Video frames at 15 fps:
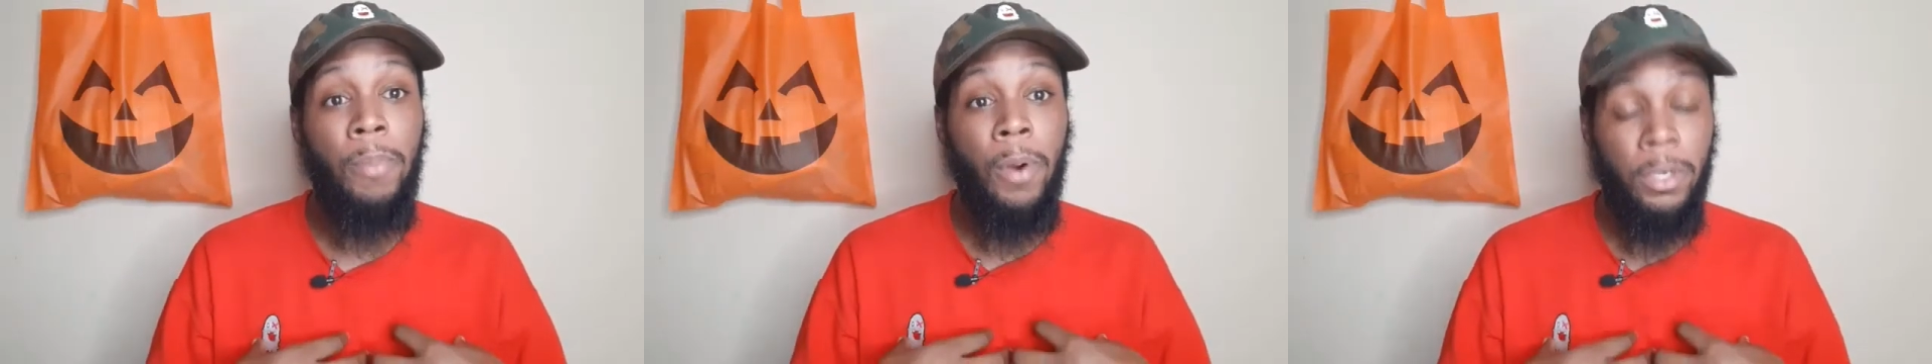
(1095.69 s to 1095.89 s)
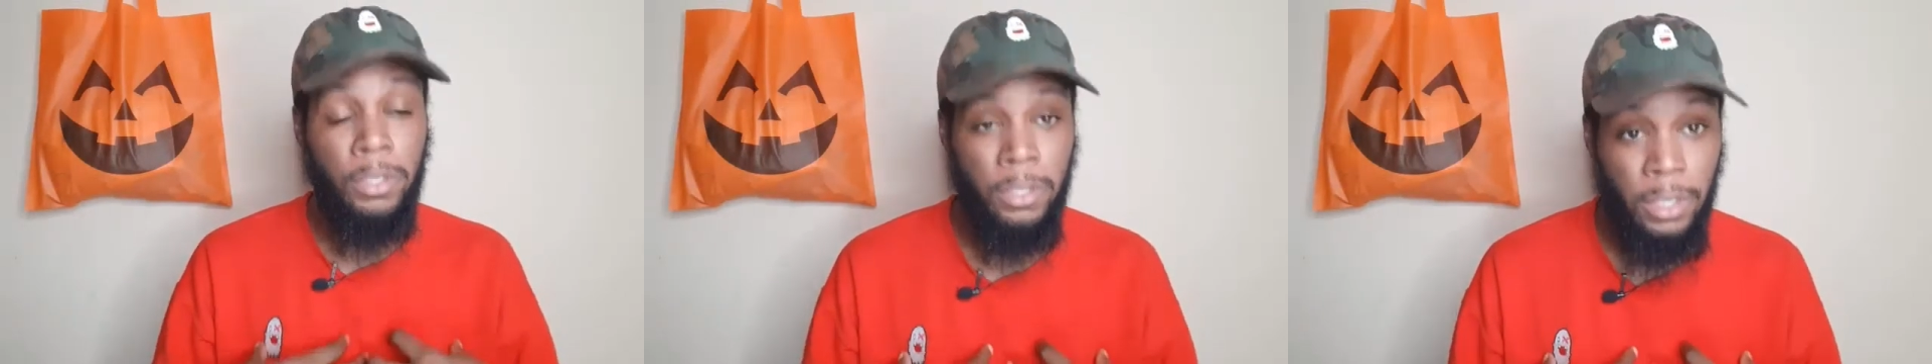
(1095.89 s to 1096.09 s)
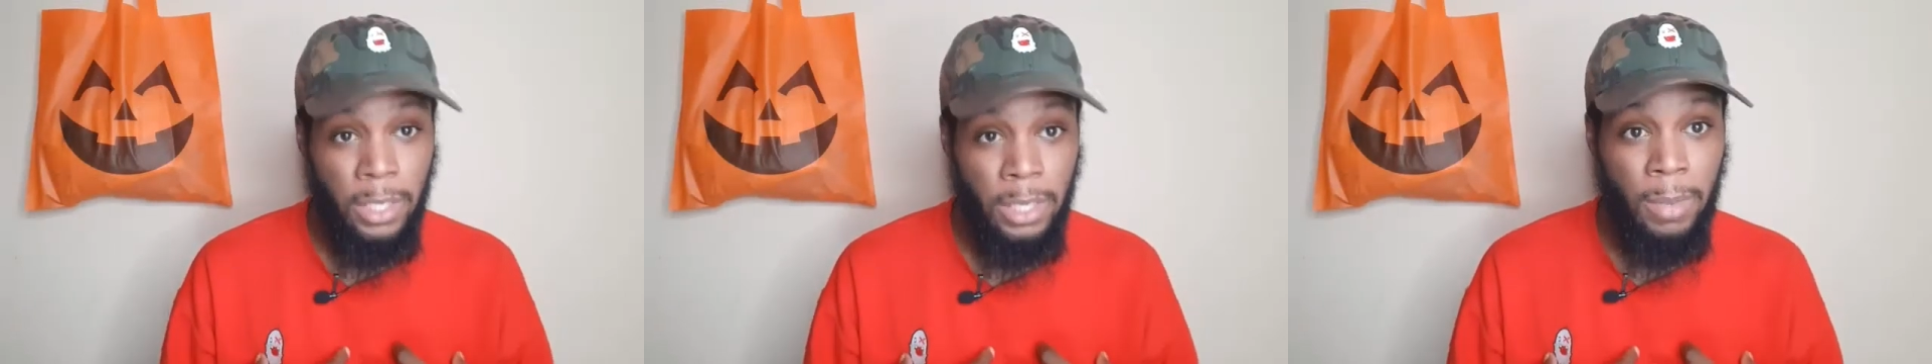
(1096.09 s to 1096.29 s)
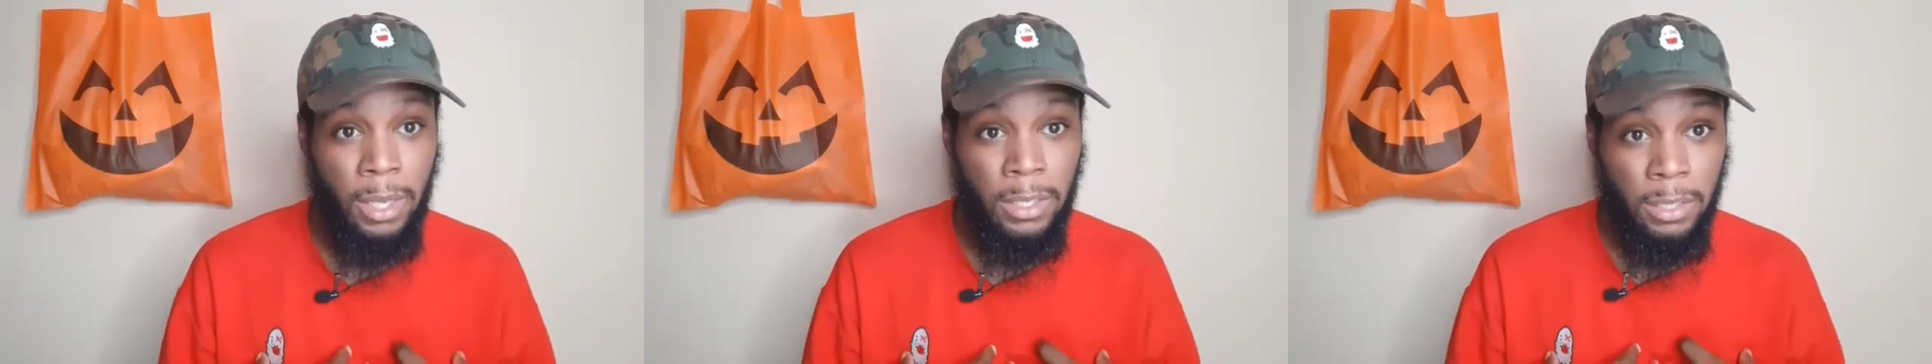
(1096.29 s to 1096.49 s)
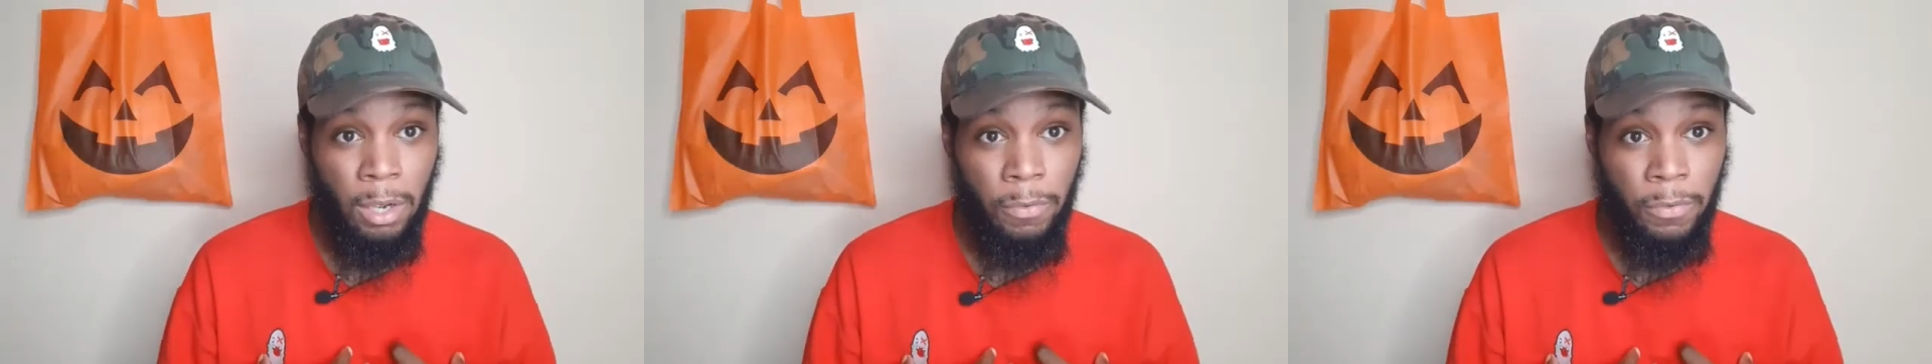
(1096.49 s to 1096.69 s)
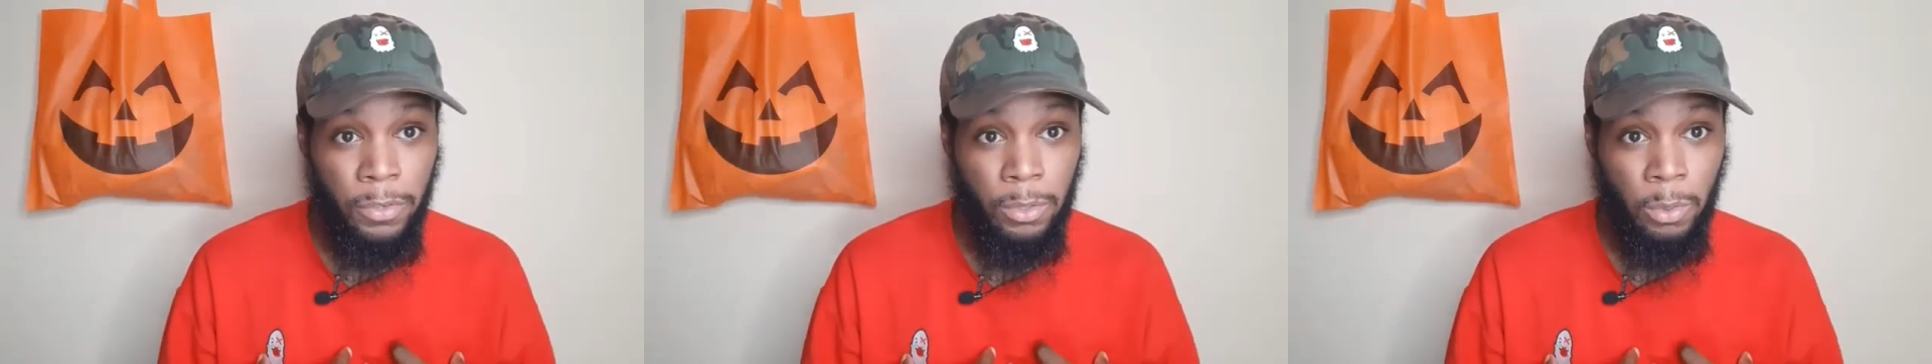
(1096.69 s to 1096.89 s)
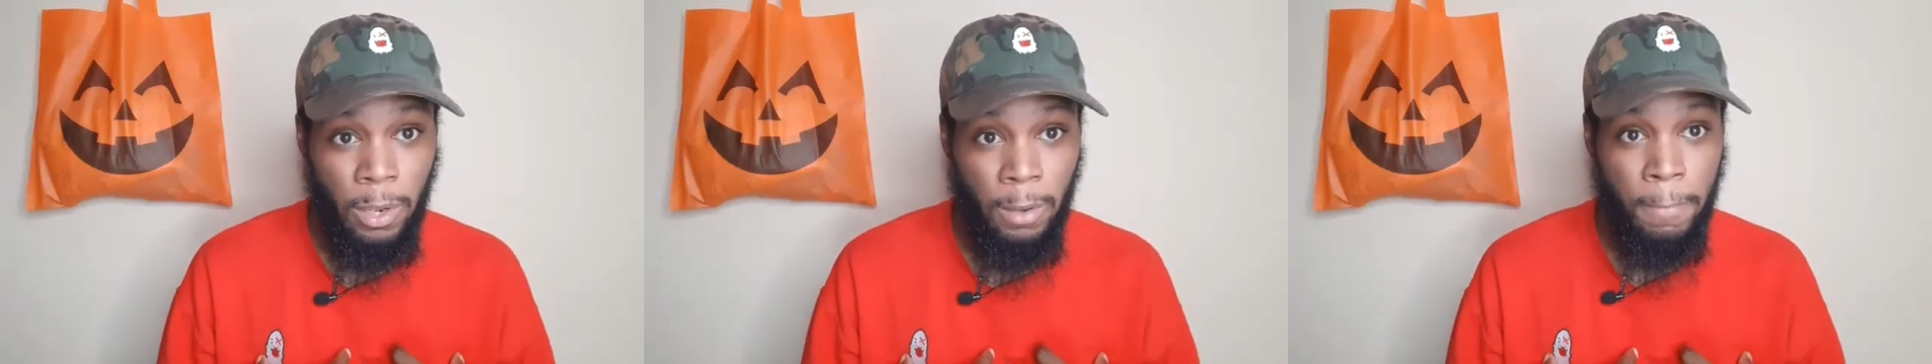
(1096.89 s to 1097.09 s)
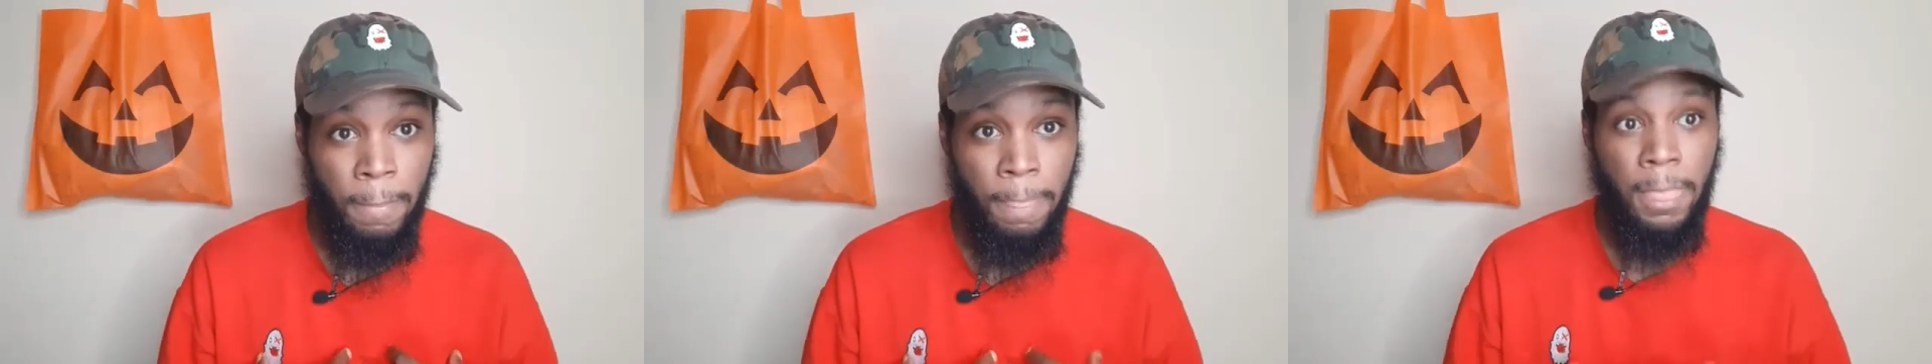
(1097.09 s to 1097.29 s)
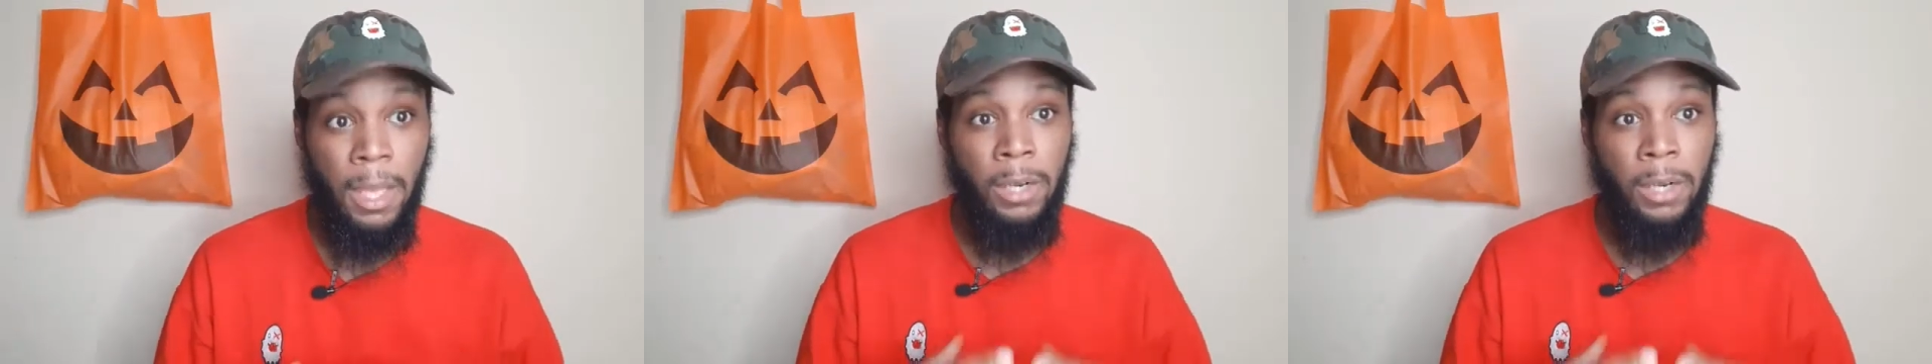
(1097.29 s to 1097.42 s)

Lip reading: personally myself as well.